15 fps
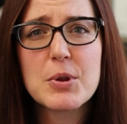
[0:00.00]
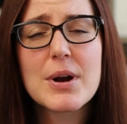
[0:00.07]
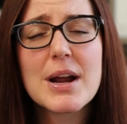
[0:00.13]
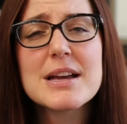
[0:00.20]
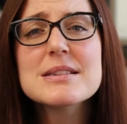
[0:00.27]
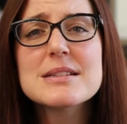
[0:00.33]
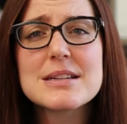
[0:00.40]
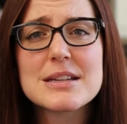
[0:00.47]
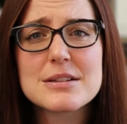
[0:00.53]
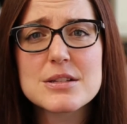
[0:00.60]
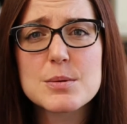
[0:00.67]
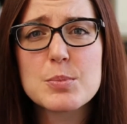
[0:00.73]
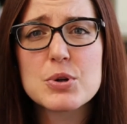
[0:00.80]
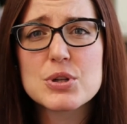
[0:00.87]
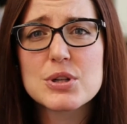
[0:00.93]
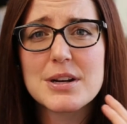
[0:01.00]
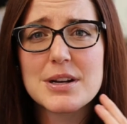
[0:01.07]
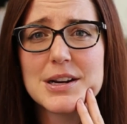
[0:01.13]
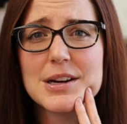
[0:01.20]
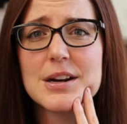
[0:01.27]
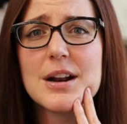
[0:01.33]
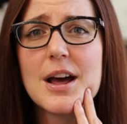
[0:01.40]
are hesitant to push on
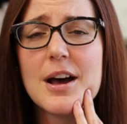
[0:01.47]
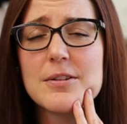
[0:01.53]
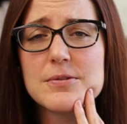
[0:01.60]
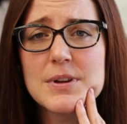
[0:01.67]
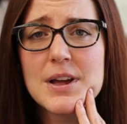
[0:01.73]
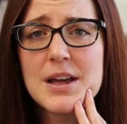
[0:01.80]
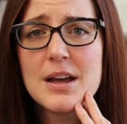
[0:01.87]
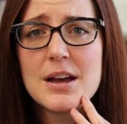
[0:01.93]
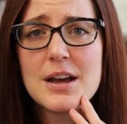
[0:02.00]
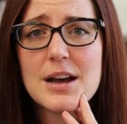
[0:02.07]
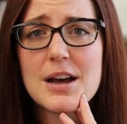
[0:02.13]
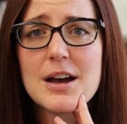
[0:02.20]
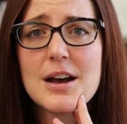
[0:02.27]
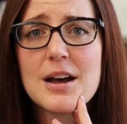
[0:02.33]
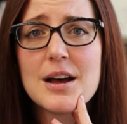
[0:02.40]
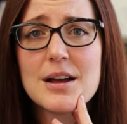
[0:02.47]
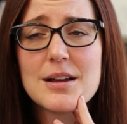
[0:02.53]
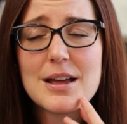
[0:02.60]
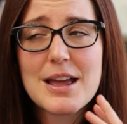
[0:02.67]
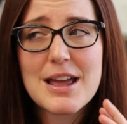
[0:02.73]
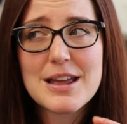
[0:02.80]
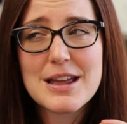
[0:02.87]
it enough,
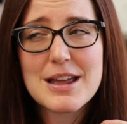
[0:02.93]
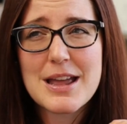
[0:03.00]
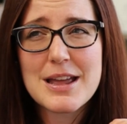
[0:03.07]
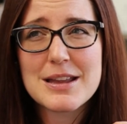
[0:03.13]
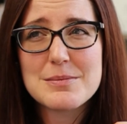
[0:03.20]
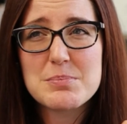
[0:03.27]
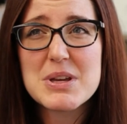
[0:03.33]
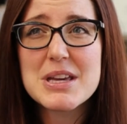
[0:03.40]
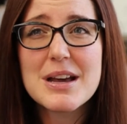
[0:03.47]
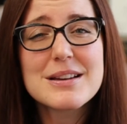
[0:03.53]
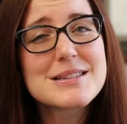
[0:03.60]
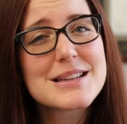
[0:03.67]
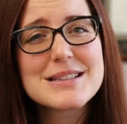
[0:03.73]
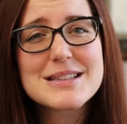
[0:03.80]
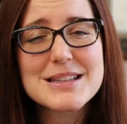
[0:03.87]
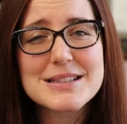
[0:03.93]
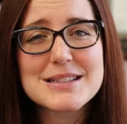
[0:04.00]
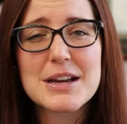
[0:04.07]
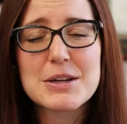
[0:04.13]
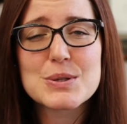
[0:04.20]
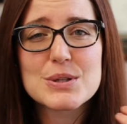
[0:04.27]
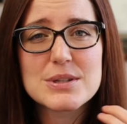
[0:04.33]
and because it's this
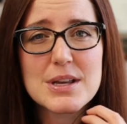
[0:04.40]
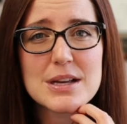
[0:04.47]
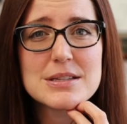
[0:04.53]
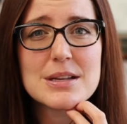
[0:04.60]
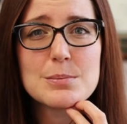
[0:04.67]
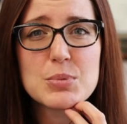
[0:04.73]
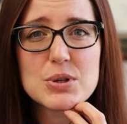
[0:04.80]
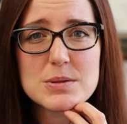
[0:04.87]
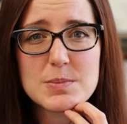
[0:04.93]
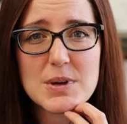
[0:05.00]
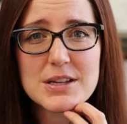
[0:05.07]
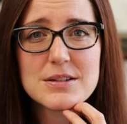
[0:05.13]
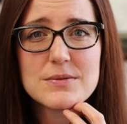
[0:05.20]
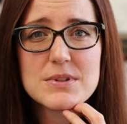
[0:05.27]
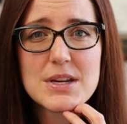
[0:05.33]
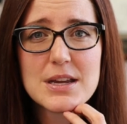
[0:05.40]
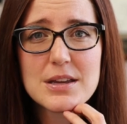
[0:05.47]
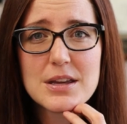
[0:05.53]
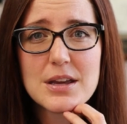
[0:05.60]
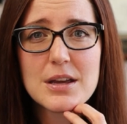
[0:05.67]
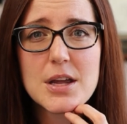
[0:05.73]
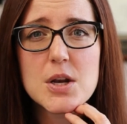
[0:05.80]
exercise in perspective
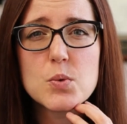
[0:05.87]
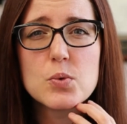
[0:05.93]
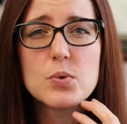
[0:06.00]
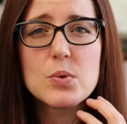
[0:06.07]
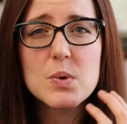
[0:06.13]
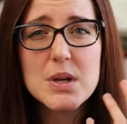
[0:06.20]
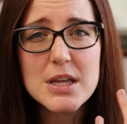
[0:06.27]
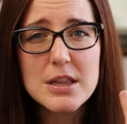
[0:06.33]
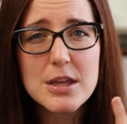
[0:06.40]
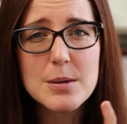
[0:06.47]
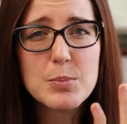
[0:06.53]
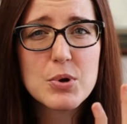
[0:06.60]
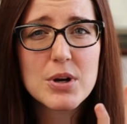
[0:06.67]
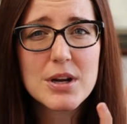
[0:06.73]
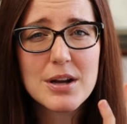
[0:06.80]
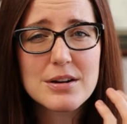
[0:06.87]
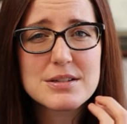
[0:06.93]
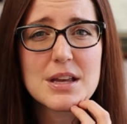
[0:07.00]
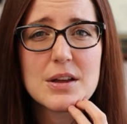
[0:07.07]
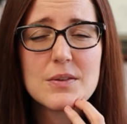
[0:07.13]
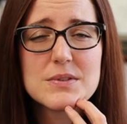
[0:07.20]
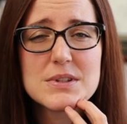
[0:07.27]
taking and really putting
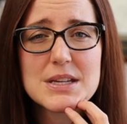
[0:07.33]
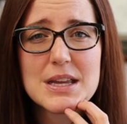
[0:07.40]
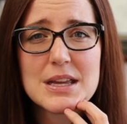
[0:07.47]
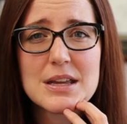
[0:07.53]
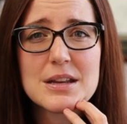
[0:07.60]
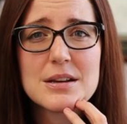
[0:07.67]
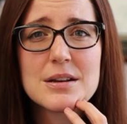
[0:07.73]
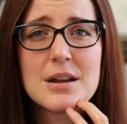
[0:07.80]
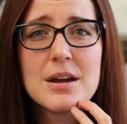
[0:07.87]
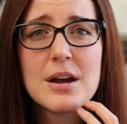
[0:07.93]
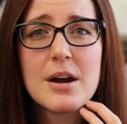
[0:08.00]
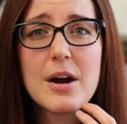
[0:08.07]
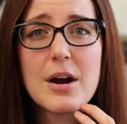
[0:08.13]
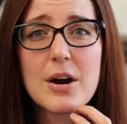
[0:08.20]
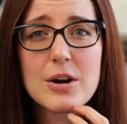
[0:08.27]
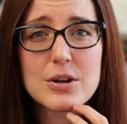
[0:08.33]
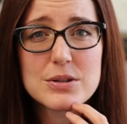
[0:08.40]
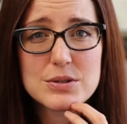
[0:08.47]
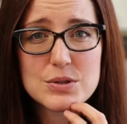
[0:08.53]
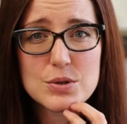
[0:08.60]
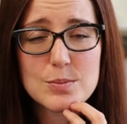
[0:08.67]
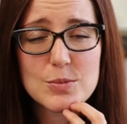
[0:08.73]
ourselves in our
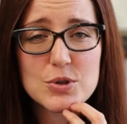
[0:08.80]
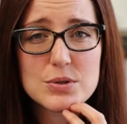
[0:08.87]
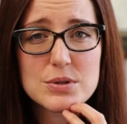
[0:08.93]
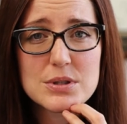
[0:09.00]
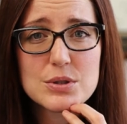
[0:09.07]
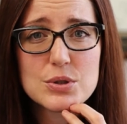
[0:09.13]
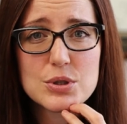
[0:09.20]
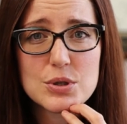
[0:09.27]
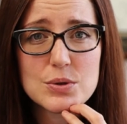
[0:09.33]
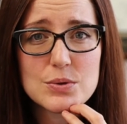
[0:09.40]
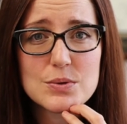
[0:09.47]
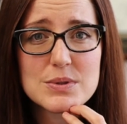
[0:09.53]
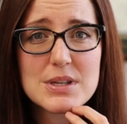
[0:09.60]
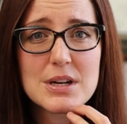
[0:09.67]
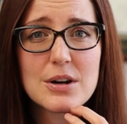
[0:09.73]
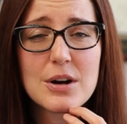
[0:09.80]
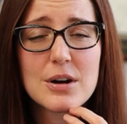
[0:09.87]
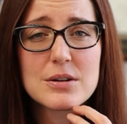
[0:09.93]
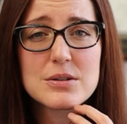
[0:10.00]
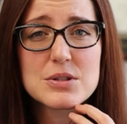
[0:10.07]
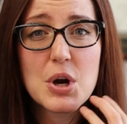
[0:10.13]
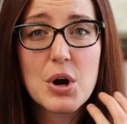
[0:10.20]
consumers' shoes, in
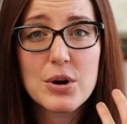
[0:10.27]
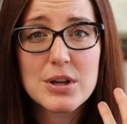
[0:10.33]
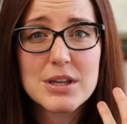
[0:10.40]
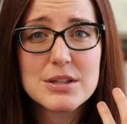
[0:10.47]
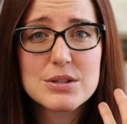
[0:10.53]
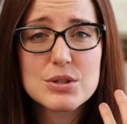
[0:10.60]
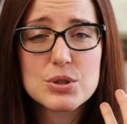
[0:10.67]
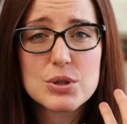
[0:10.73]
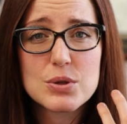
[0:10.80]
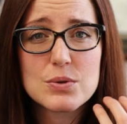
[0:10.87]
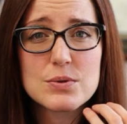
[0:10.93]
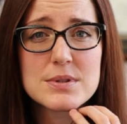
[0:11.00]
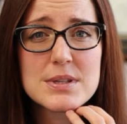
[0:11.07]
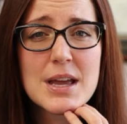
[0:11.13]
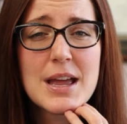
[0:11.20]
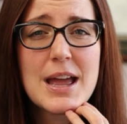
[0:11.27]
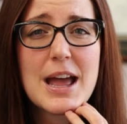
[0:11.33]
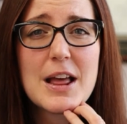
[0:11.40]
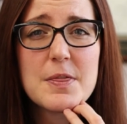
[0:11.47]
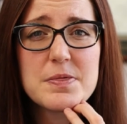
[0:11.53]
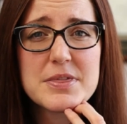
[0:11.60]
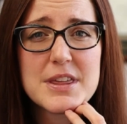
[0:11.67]
our target's shoes,
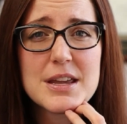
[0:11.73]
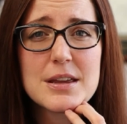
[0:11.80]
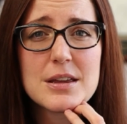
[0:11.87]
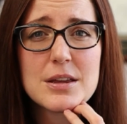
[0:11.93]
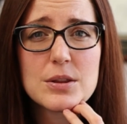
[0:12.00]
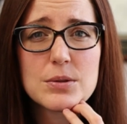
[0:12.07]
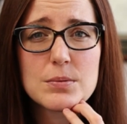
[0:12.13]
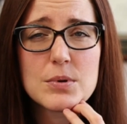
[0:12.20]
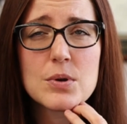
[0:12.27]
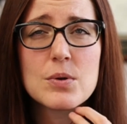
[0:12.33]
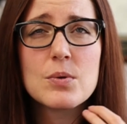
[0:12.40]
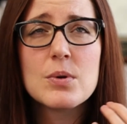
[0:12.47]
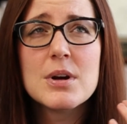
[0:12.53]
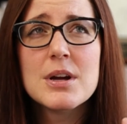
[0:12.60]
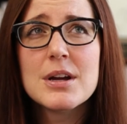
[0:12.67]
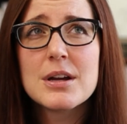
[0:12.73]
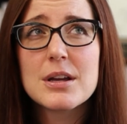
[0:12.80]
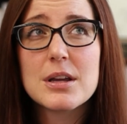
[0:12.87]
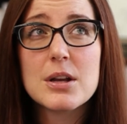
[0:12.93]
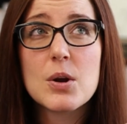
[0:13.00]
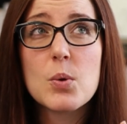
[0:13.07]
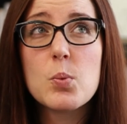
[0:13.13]
and thinking through,
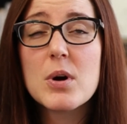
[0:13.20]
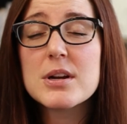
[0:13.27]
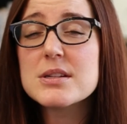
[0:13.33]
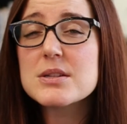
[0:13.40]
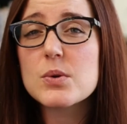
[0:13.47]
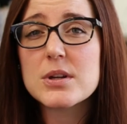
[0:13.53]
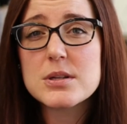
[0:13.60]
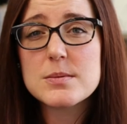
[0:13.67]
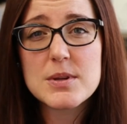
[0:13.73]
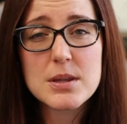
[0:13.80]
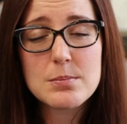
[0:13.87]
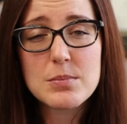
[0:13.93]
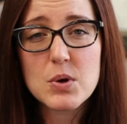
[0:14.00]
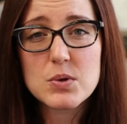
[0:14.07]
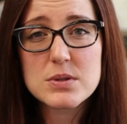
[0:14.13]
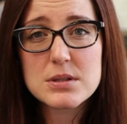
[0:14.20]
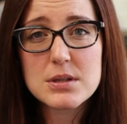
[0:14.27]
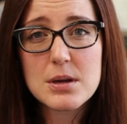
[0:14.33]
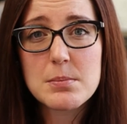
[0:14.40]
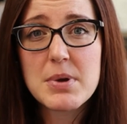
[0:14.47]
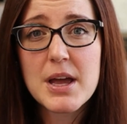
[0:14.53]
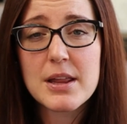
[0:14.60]
what is going to be the most
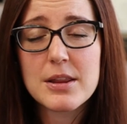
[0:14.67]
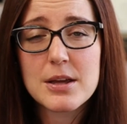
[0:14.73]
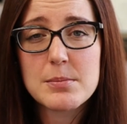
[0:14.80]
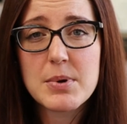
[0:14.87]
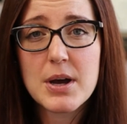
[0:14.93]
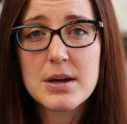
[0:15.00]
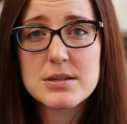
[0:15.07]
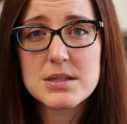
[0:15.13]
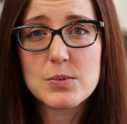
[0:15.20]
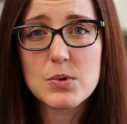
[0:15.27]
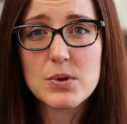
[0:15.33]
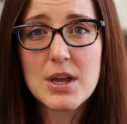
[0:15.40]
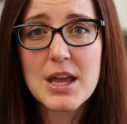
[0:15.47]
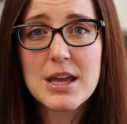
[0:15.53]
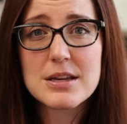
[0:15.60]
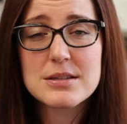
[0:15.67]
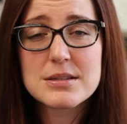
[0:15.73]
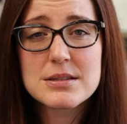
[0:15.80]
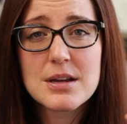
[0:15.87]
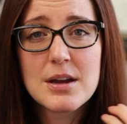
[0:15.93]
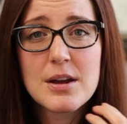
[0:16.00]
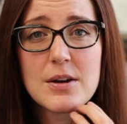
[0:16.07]
compelling possible case
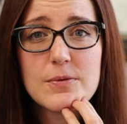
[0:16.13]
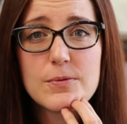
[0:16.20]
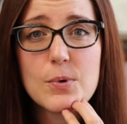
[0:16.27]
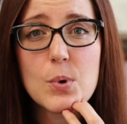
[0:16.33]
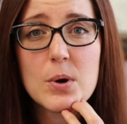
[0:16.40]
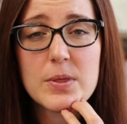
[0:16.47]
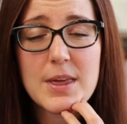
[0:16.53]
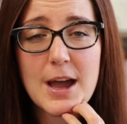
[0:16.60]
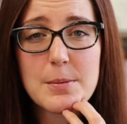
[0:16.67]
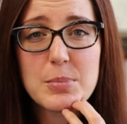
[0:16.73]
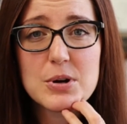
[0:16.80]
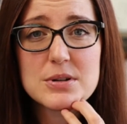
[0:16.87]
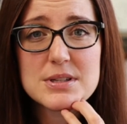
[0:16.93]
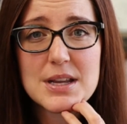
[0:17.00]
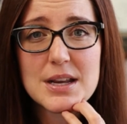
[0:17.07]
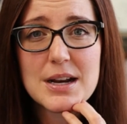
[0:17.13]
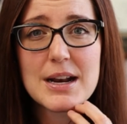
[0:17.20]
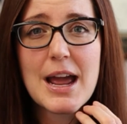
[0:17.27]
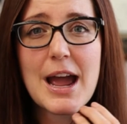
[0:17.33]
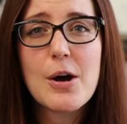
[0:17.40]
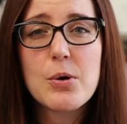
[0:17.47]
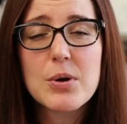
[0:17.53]
for that person, and
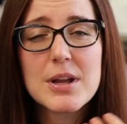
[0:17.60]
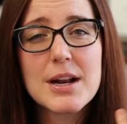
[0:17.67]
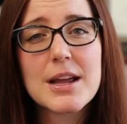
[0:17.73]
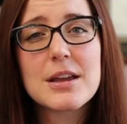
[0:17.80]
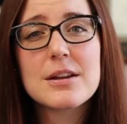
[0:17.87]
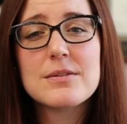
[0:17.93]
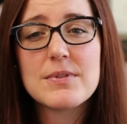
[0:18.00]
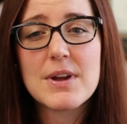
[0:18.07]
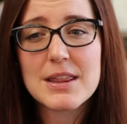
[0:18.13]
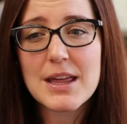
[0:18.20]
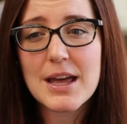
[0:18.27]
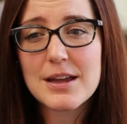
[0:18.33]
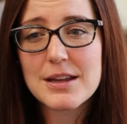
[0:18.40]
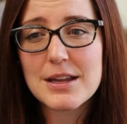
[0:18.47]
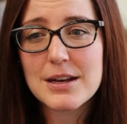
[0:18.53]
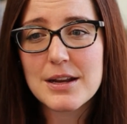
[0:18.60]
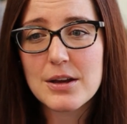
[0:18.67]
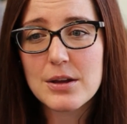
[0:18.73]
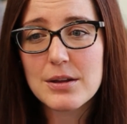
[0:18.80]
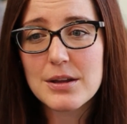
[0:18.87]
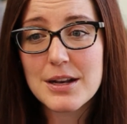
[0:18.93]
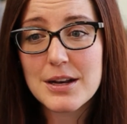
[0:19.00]
how can I convey that in
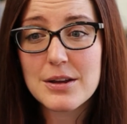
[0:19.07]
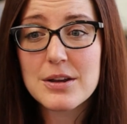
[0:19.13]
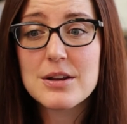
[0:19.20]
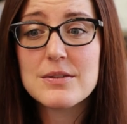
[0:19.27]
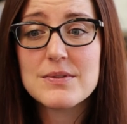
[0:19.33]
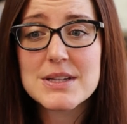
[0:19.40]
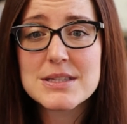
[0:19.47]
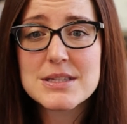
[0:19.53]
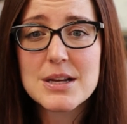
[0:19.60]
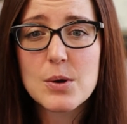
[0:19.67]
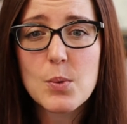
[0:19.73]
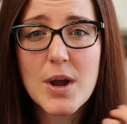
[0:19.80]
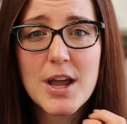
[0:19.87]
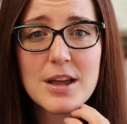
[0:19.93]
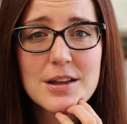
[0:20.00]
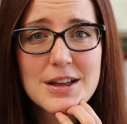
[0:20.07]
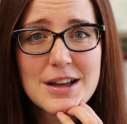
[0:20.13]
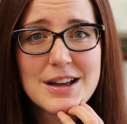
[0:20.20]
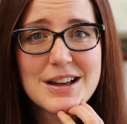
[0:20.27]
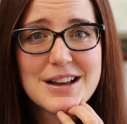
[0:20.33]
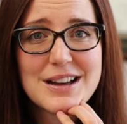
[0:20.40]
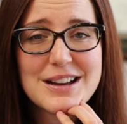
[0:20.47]
a convincing way.
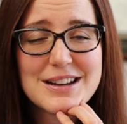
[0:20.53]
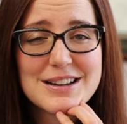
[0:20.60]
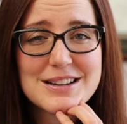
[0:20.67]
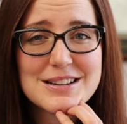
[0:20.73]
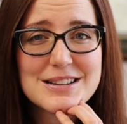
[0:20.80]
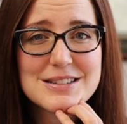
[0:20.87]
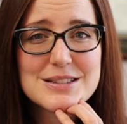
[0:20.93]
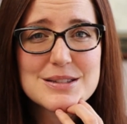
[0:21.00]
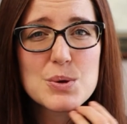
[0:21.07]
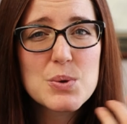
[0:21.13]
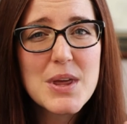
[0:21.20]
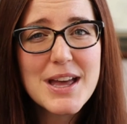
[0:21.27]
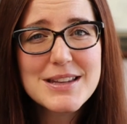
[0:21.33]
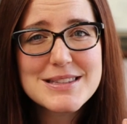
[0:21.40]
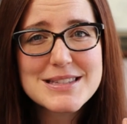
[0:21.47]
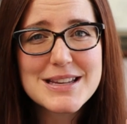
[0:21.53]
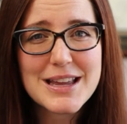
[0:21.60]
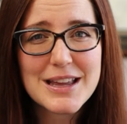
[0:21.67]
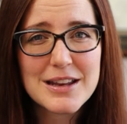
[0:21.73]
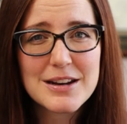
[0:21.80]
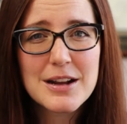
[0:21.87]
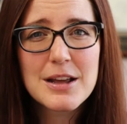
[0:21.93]
So that's
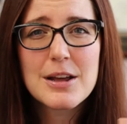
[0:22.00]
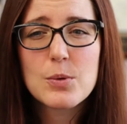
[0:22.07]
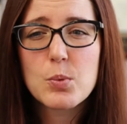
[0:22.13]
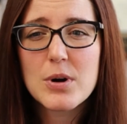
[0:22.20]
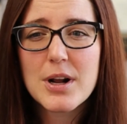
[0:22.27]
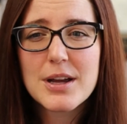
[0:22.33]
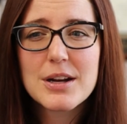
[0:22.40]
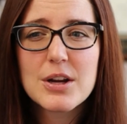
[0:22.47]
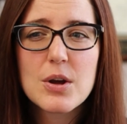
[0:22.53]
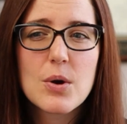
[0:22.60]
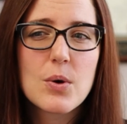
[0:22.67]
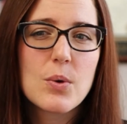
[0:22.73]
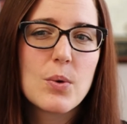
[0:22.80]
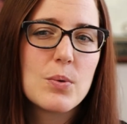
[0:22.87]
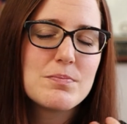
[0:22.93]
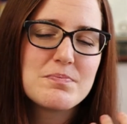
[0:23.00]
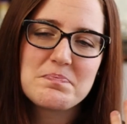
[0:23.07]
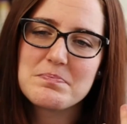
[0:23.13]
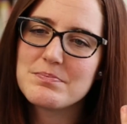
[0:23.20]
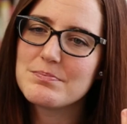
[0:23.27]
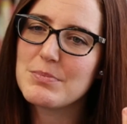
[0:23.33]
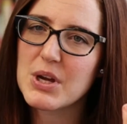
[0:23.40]
it. We're not going to go
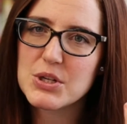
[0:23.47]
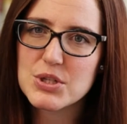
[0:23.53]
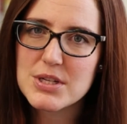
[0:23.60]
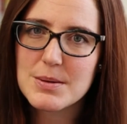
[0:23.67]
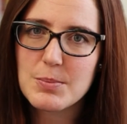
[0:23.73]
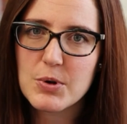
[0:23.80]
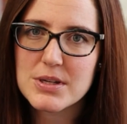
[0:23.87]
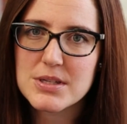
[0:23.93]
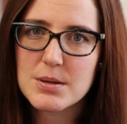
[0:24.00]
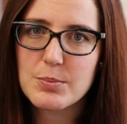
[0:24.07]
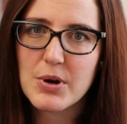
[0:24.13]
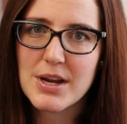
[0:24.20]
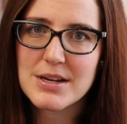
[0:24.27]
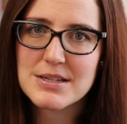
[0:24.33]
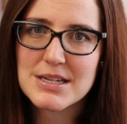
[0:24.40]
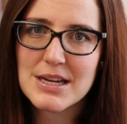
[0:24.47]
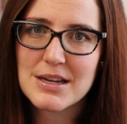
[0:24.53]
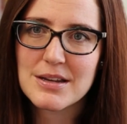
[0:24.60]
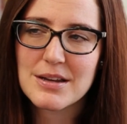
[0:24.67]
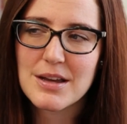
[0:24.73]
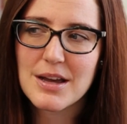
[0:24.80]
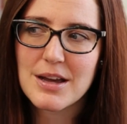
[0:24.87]
much deeper into branding